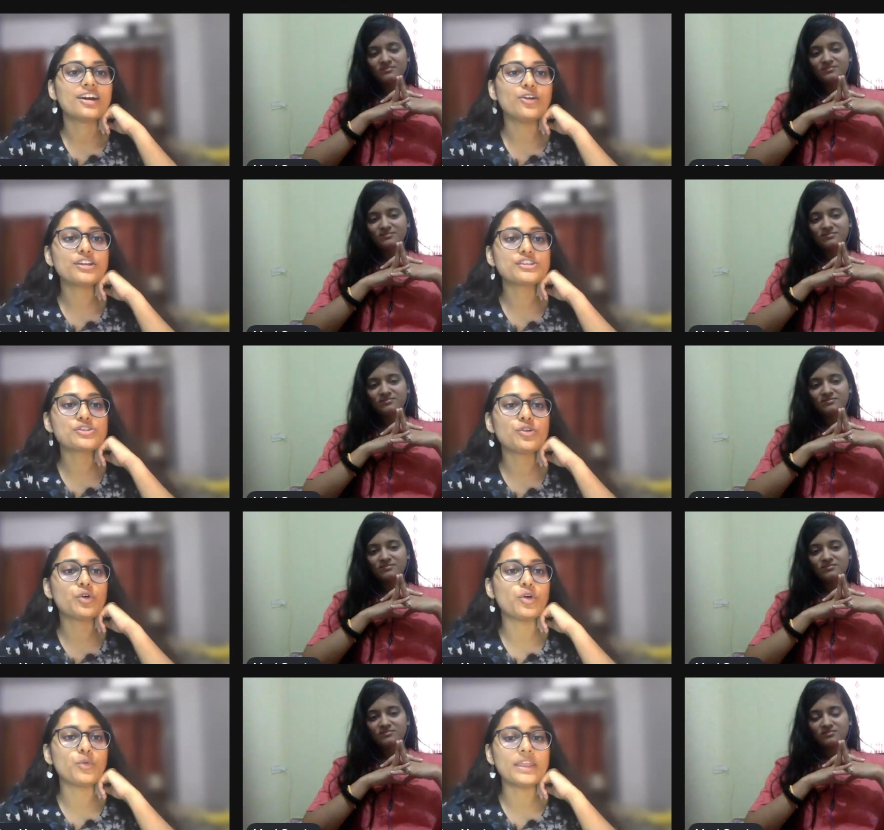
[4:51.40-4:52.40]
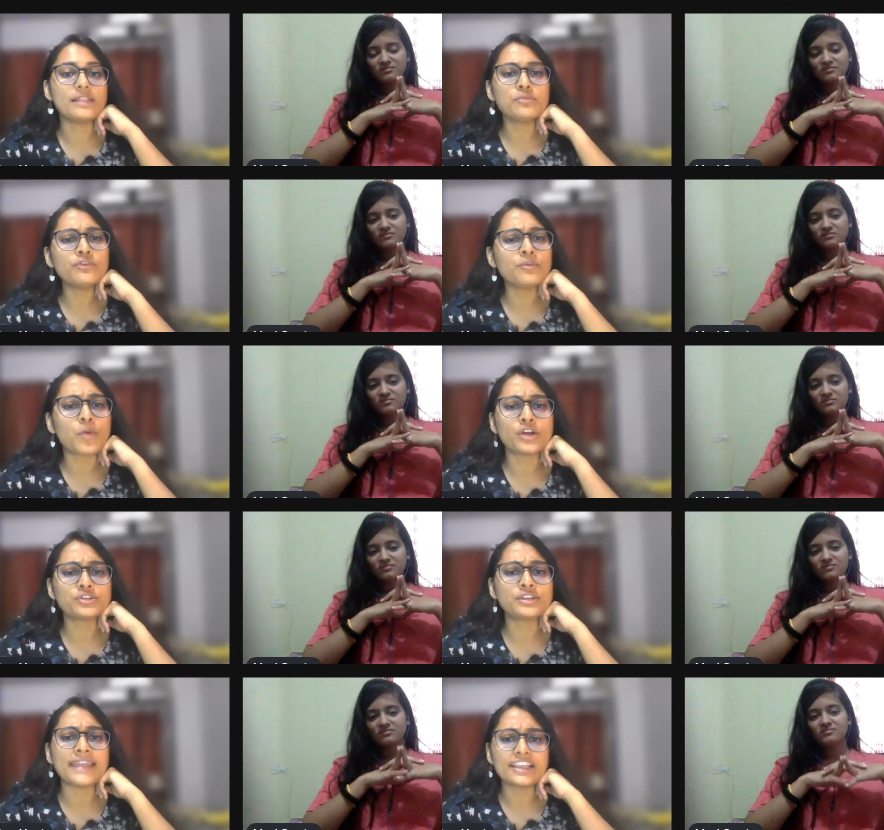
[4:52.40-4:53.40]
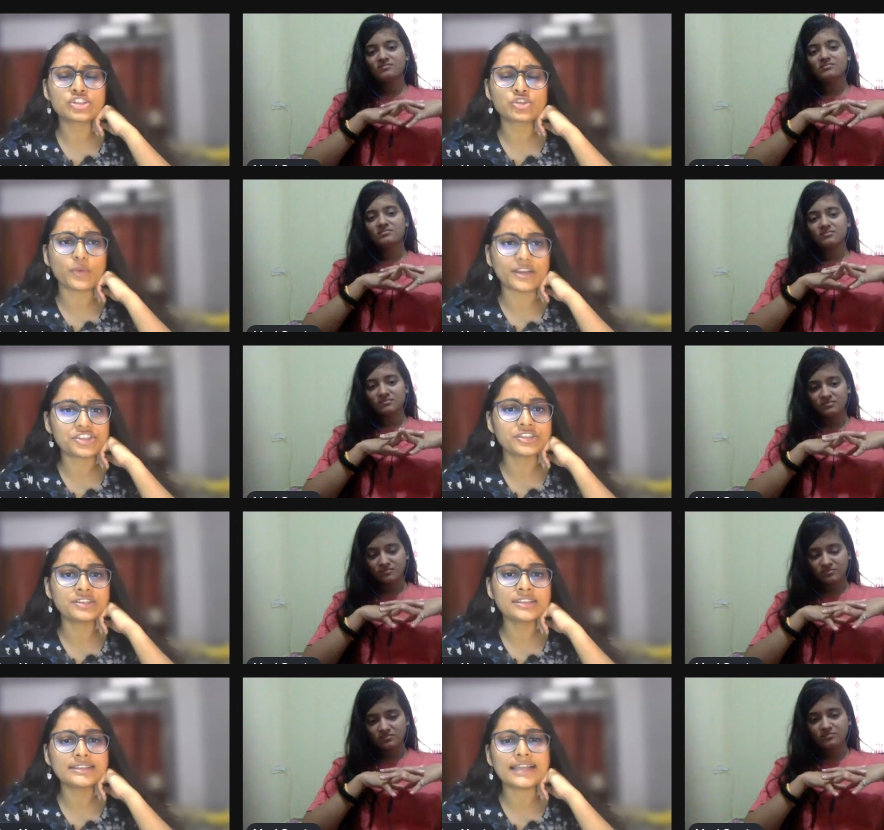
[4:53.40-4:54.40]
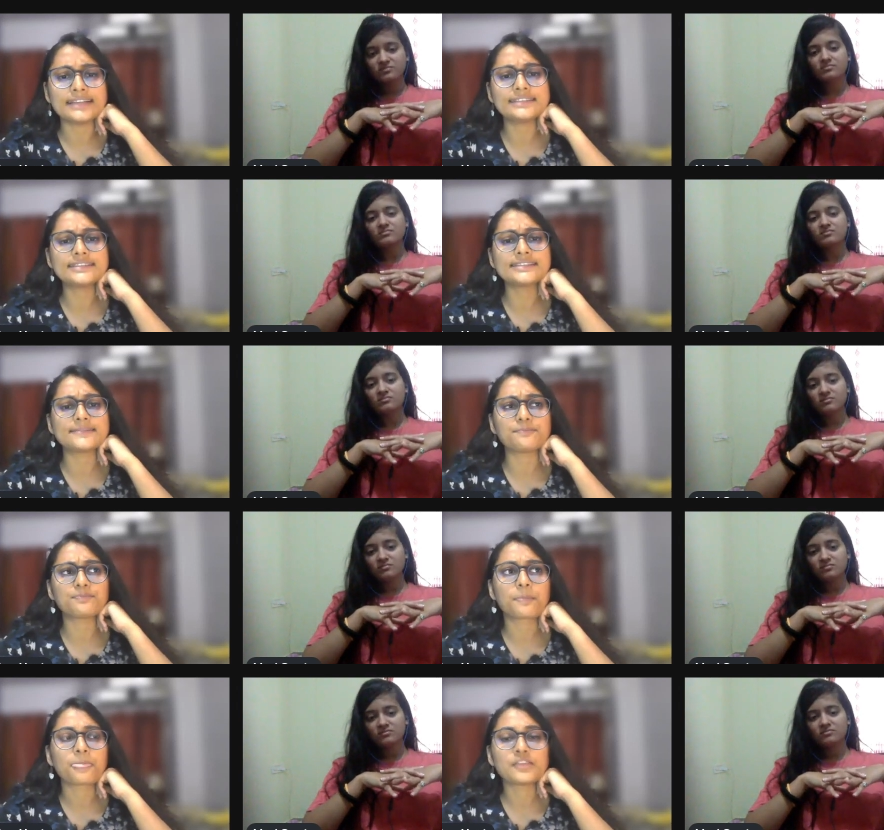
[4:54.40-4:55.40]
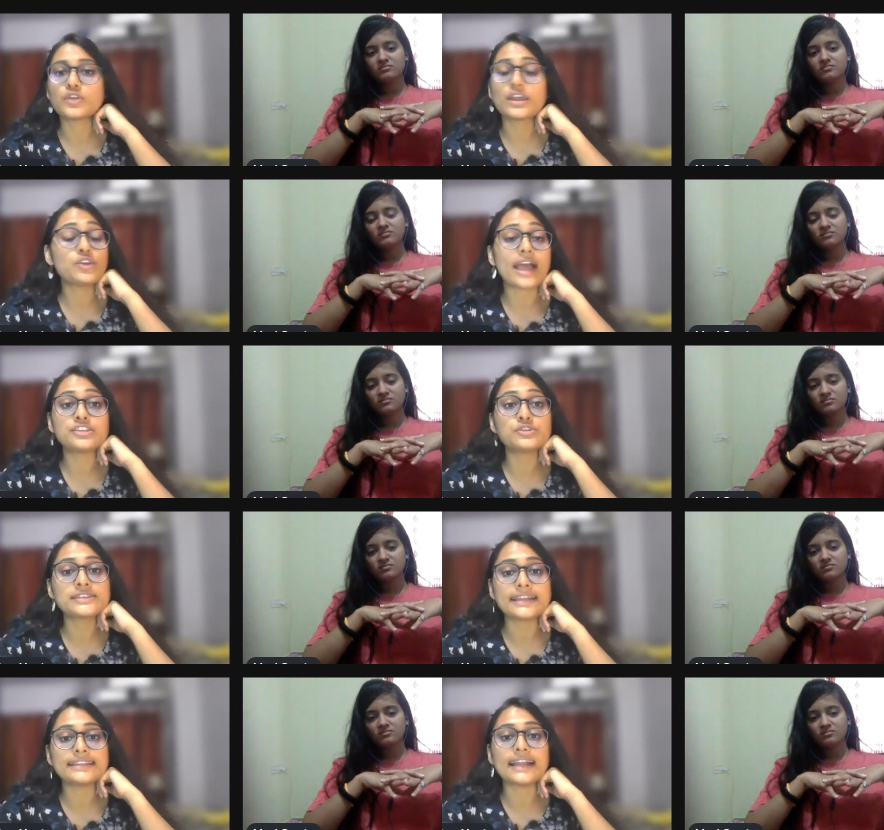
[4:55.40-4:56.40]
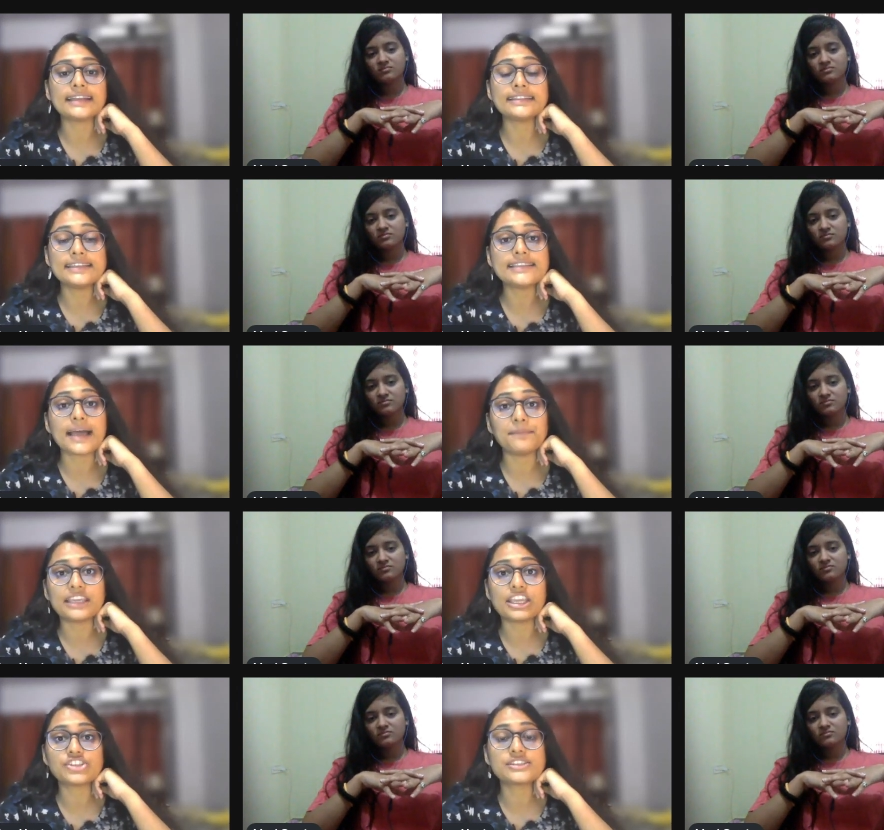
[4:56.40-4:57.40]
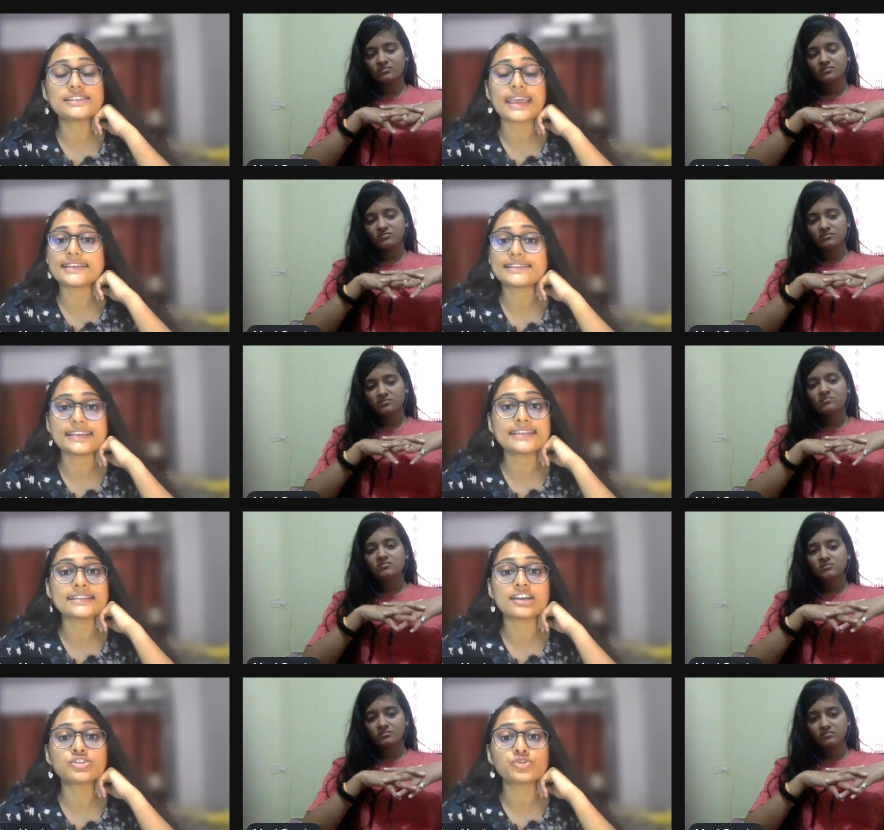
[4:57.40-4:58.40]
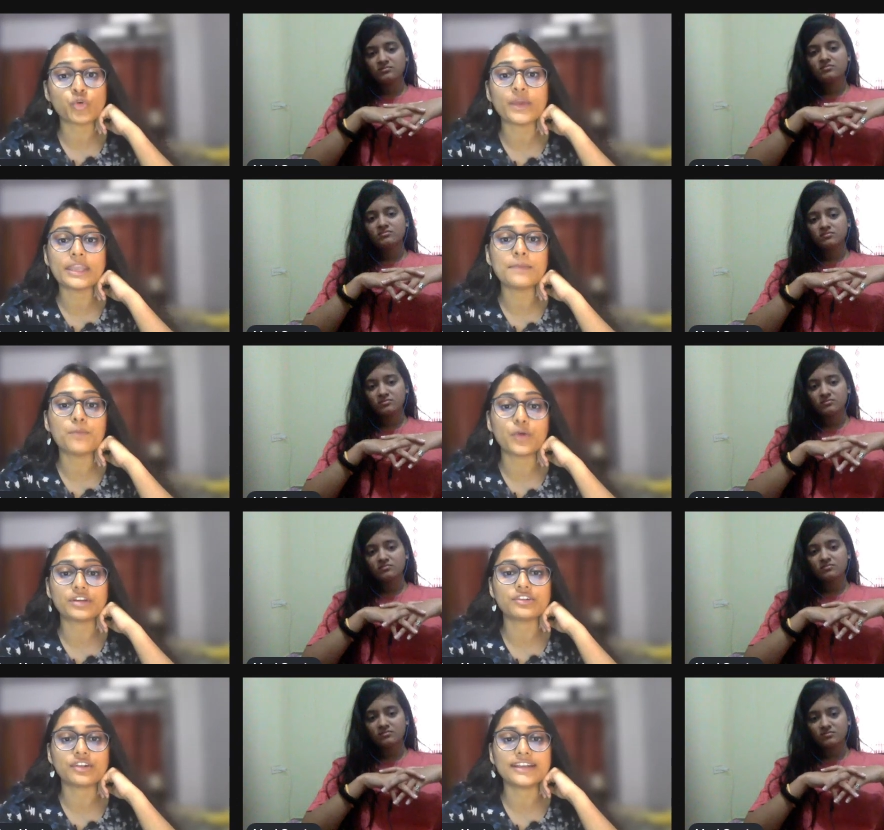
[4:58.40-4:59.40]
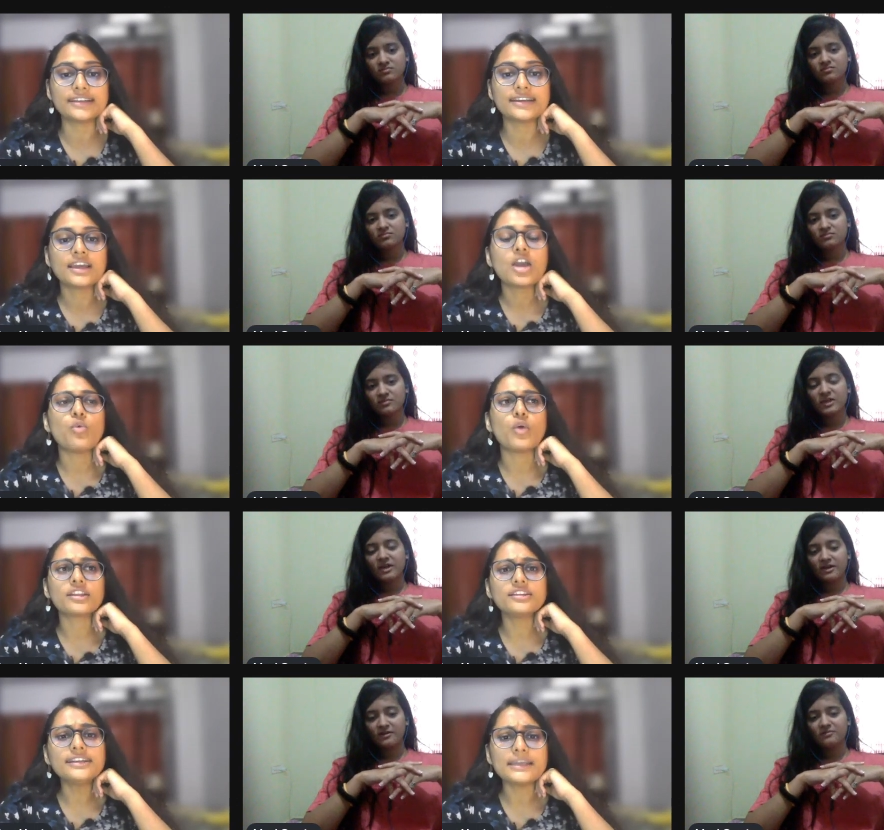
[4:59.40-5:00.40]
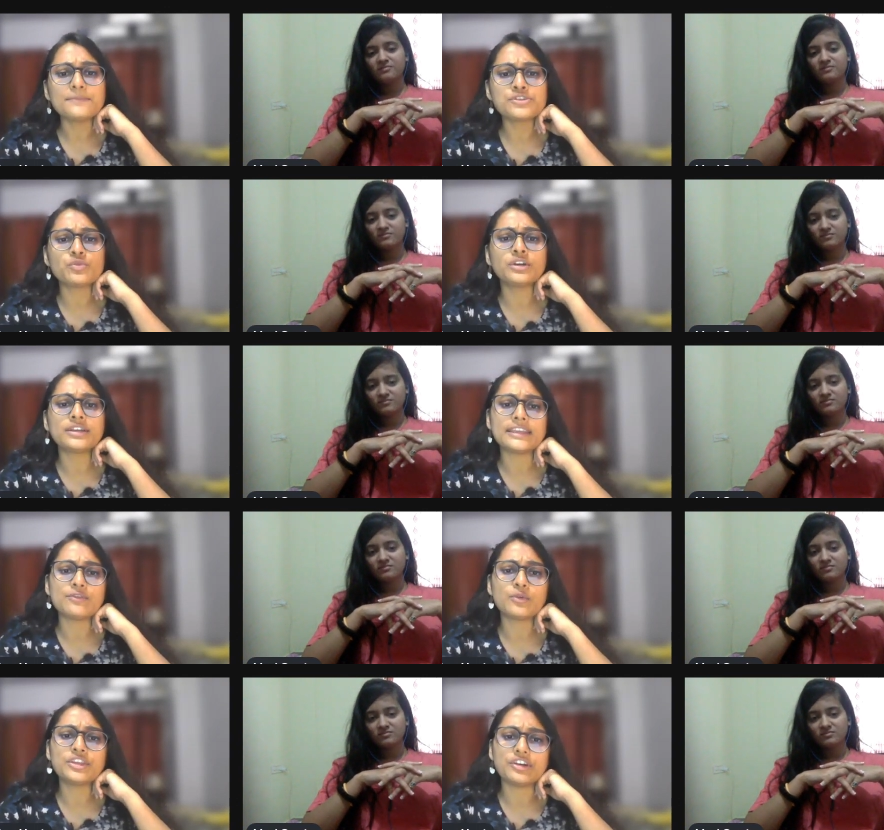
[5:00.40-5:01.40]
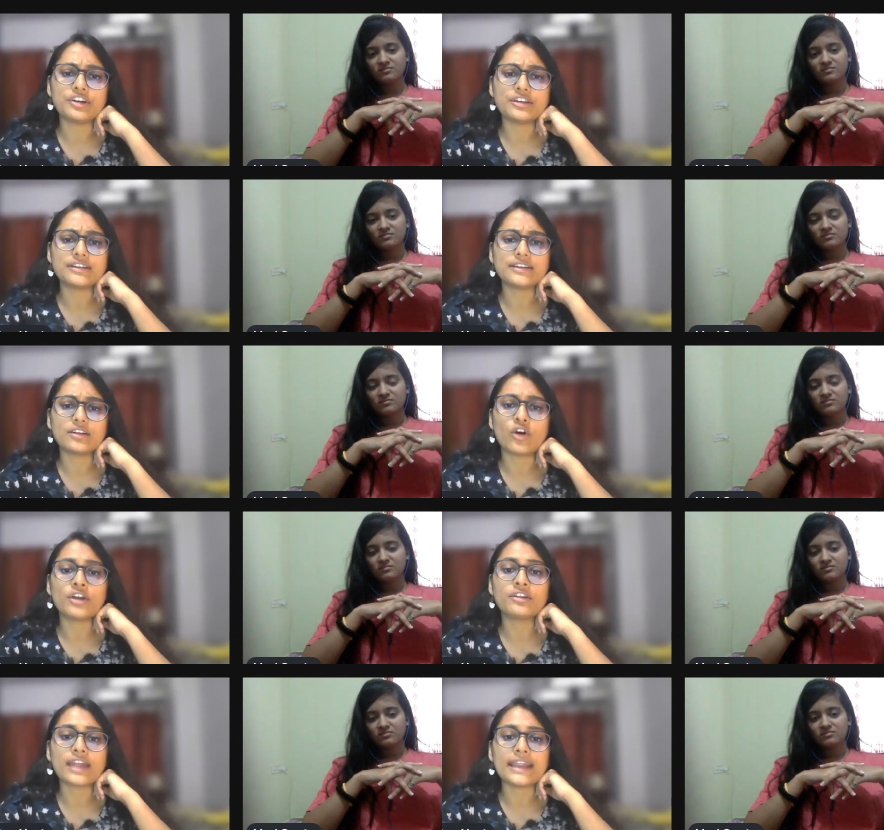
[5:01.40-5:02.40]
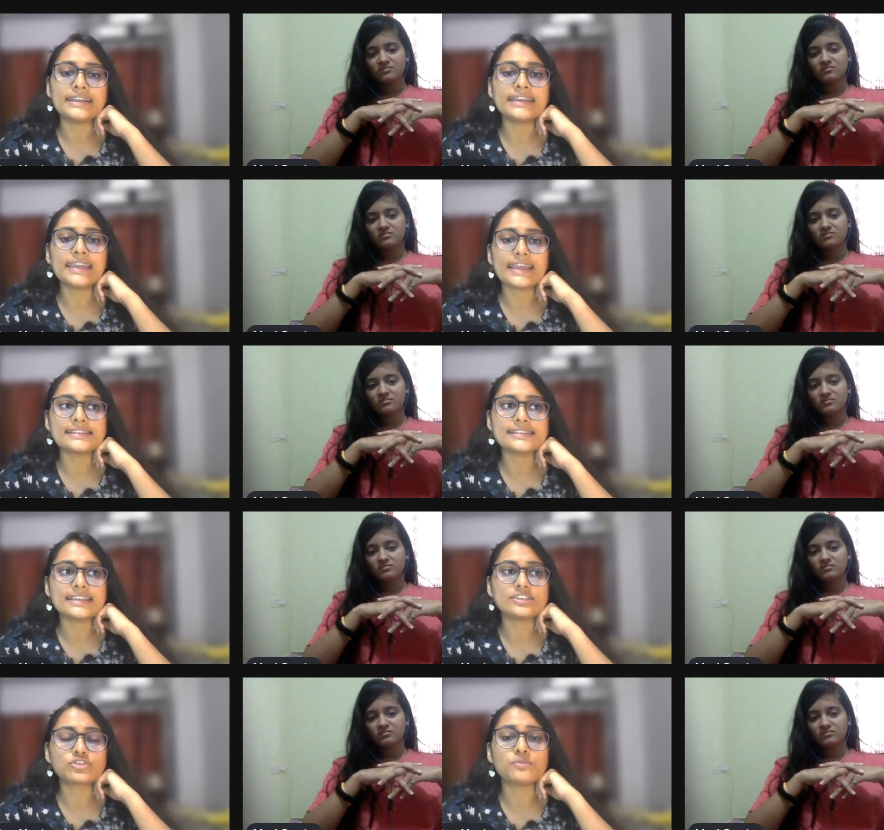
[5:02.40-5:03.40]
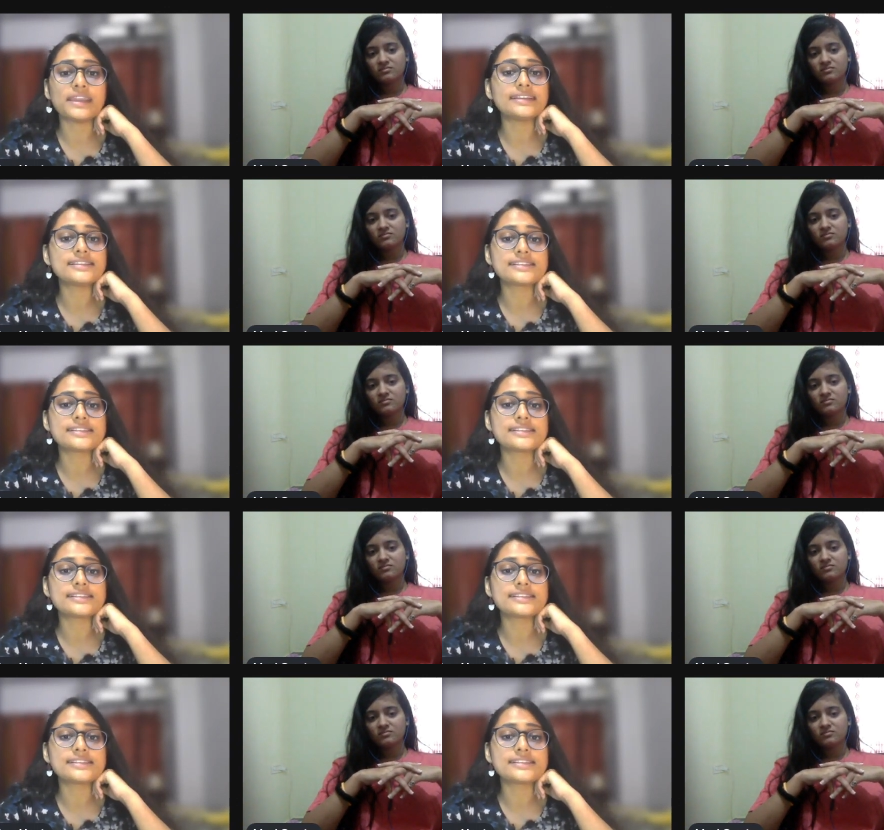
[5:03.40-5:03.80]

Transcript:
Speaker 1: Okay, so we'll move upon to the next question. That is, so as you said that in these applications, essays are so very important, right? What are yeah. the tips you would give over here on writing essays to make it